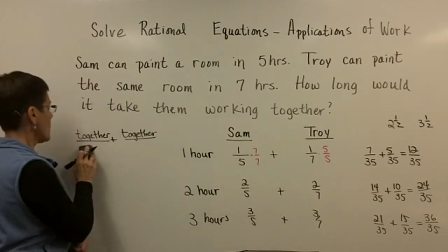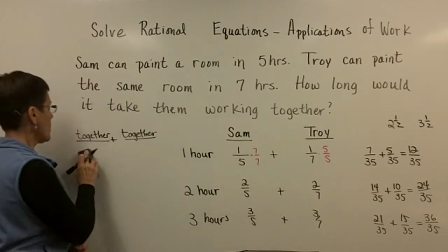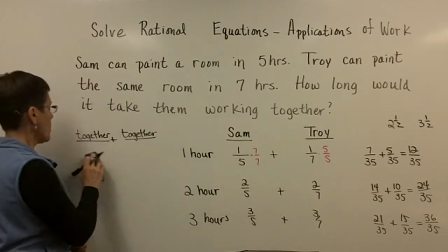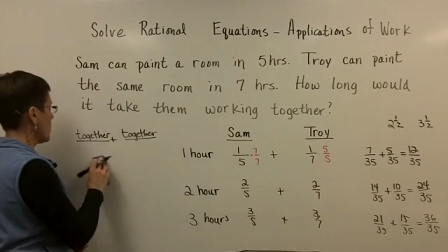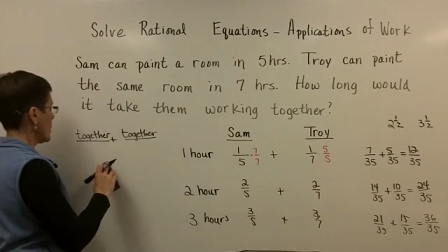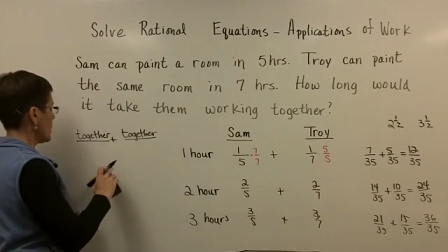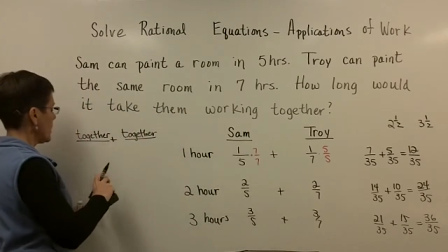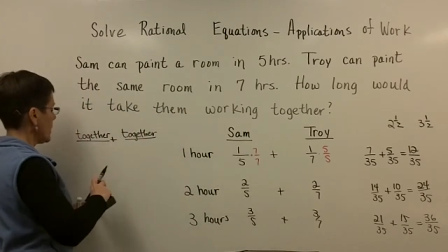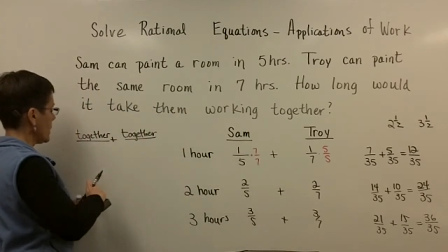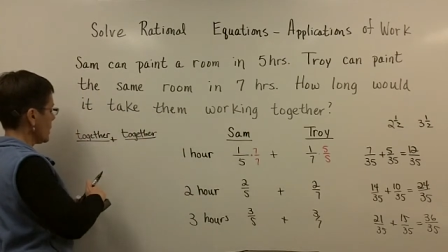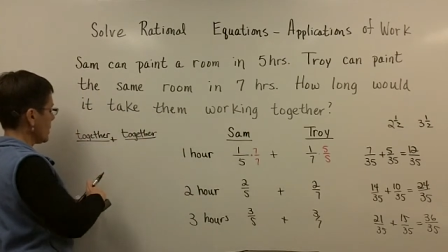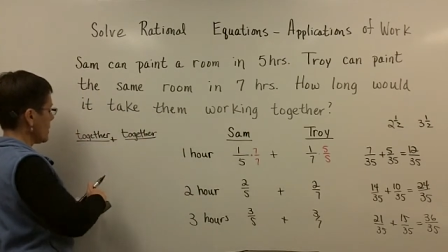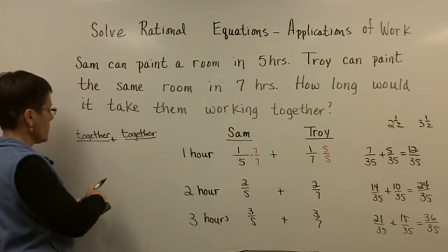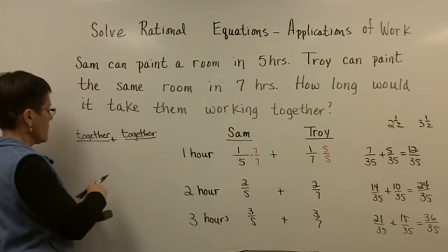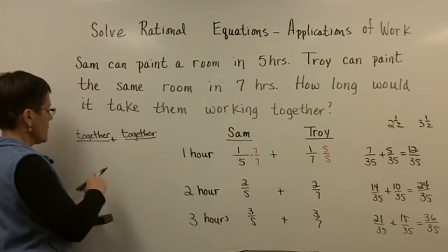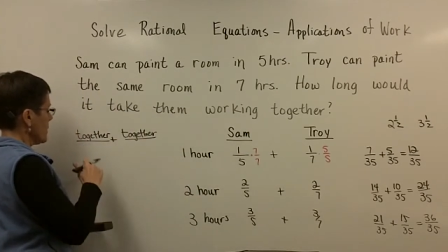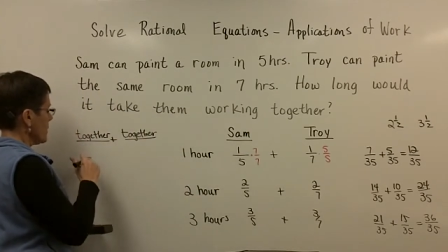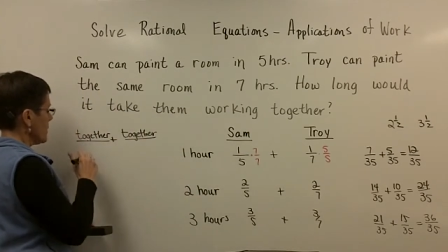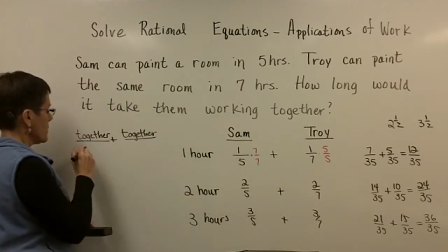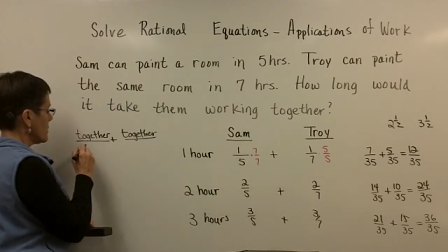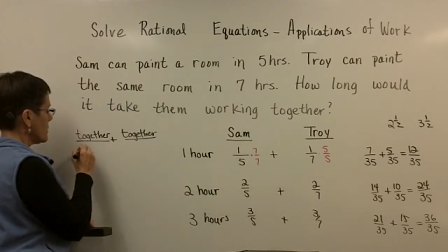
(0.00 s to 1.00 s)
gonna put
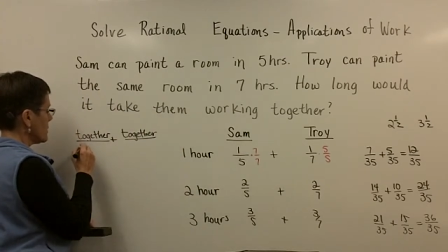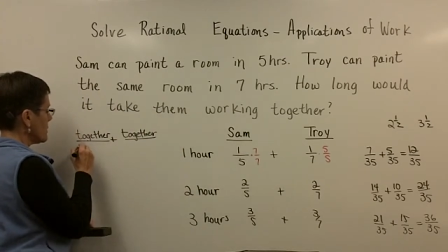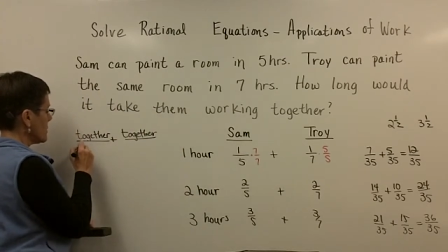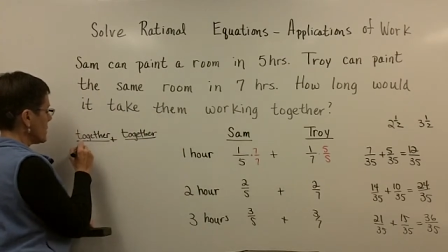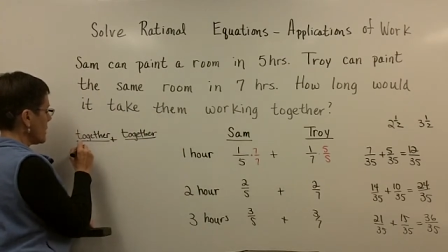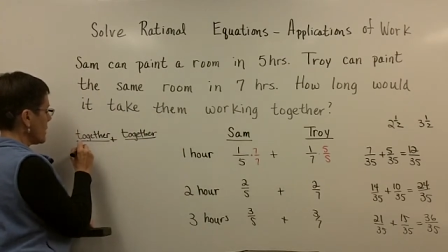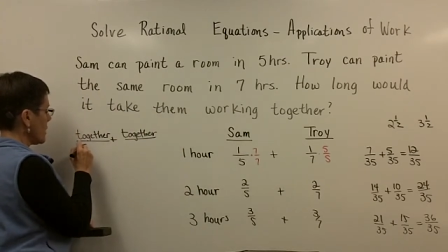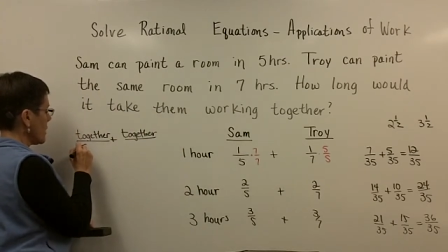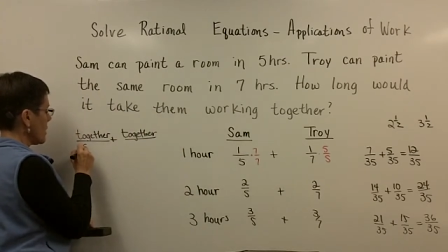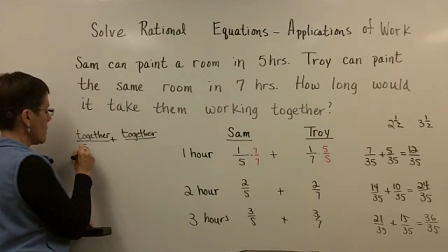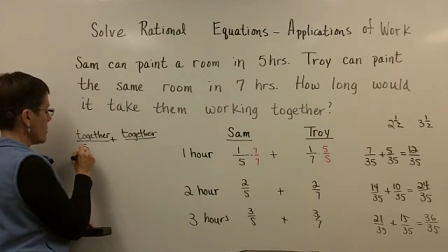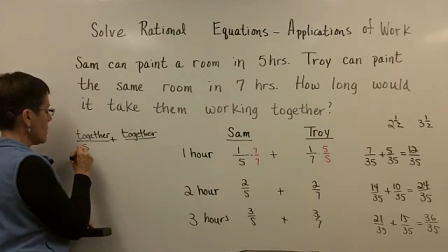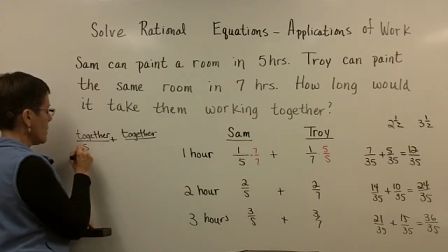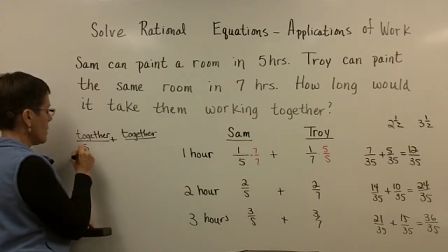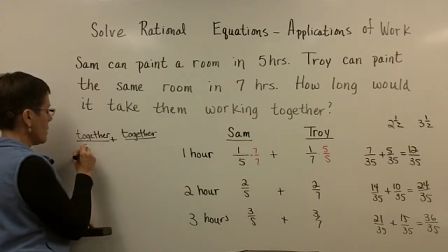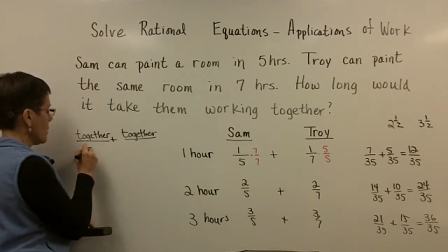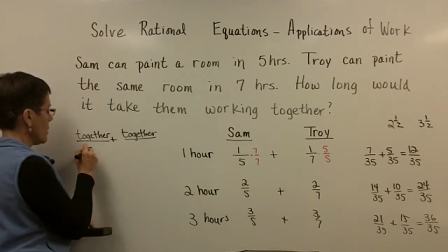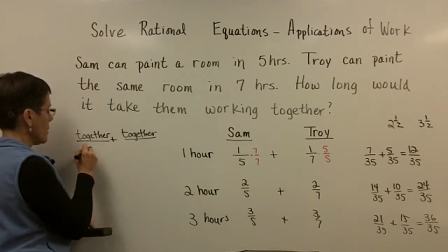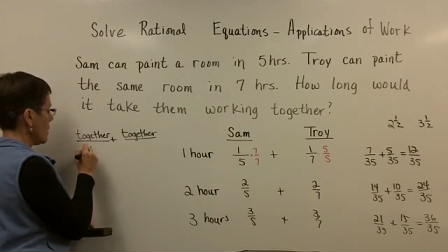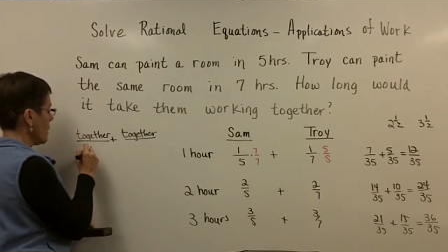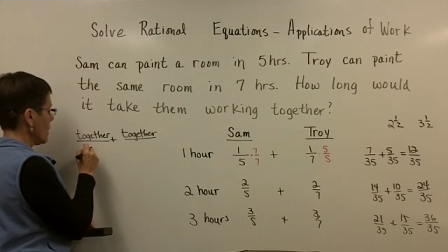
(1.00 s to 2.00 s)
here
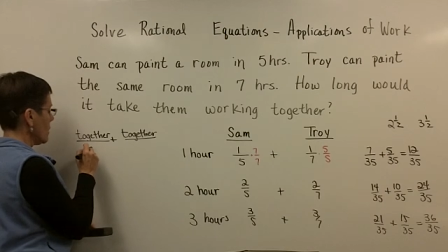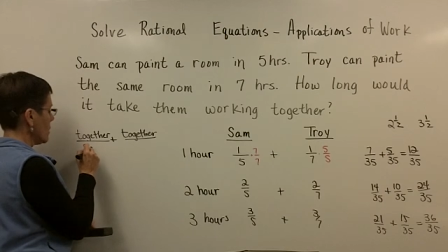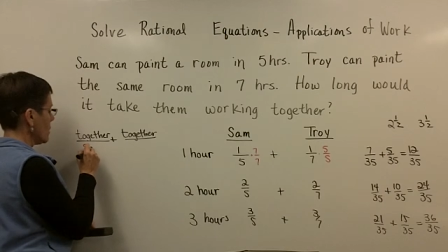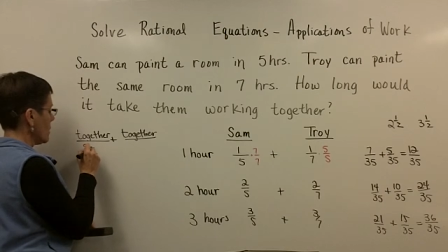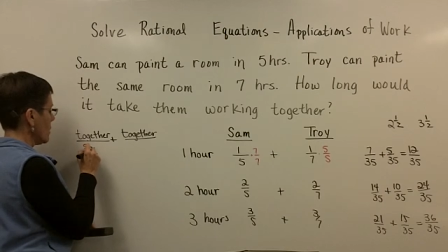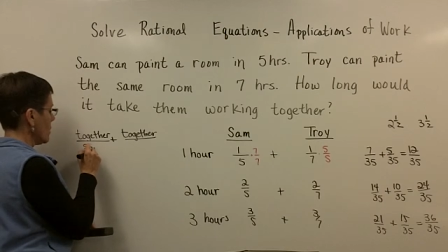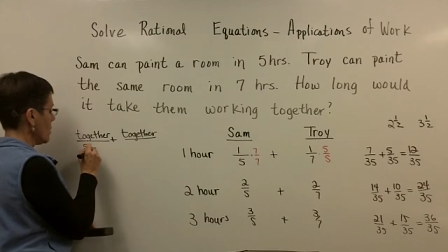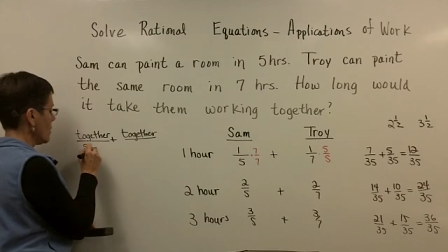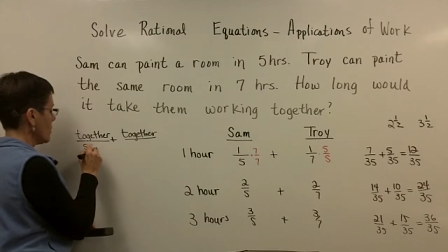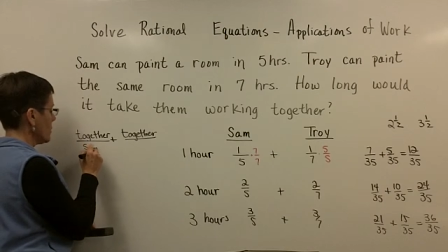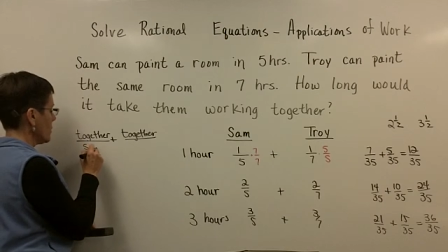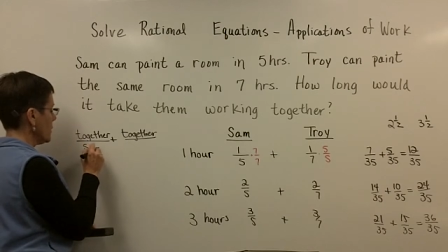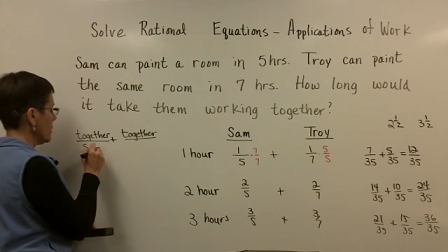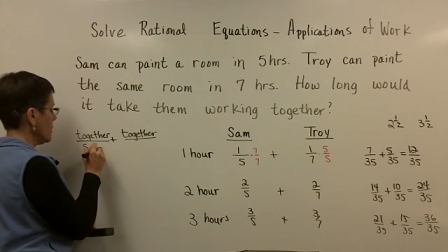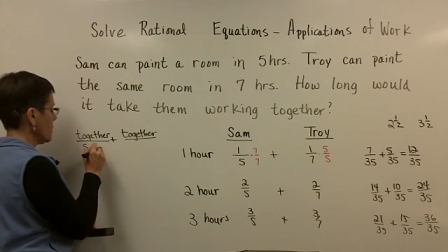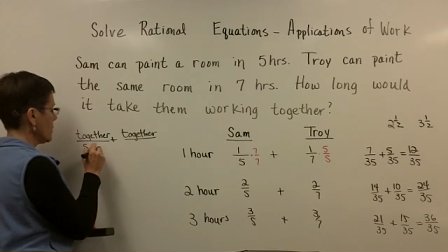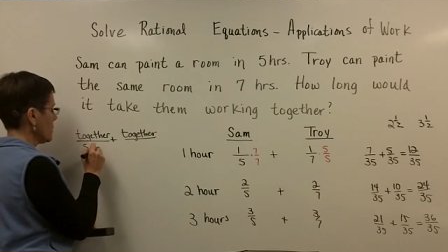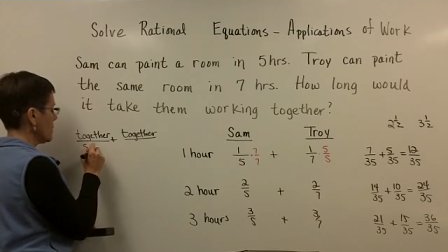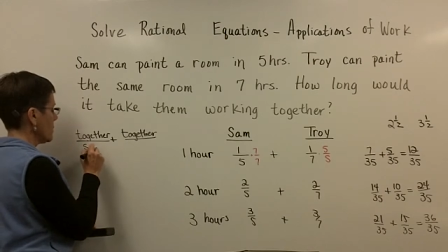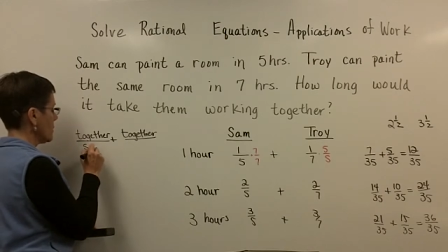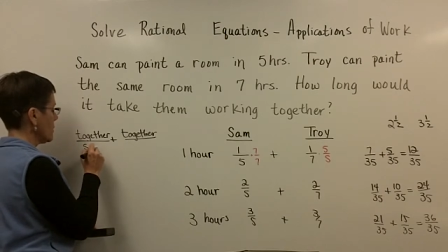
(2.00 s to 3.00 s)
Sam
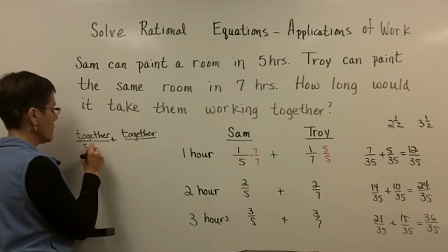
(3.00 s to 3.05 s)
alone